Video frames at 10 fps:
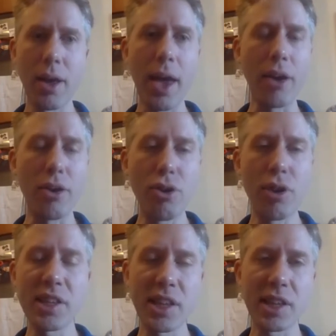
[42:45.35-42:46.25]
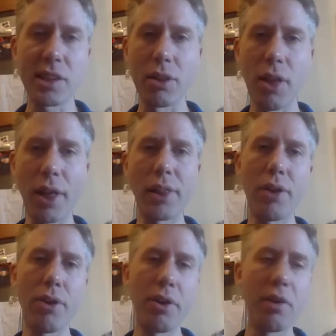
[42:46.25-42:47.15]
increases the
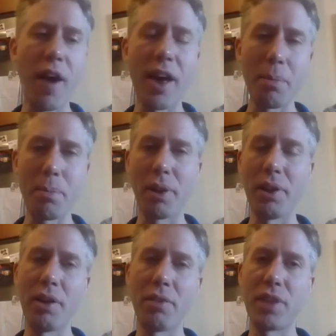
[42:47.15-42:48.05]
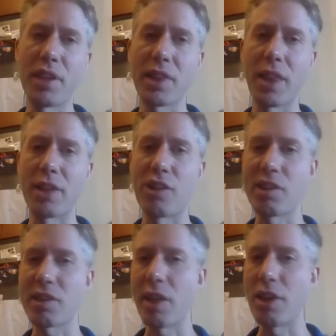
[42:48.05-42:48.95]
likelihood and viability of this
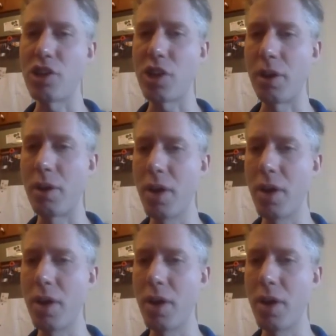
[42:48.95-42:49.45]
legislation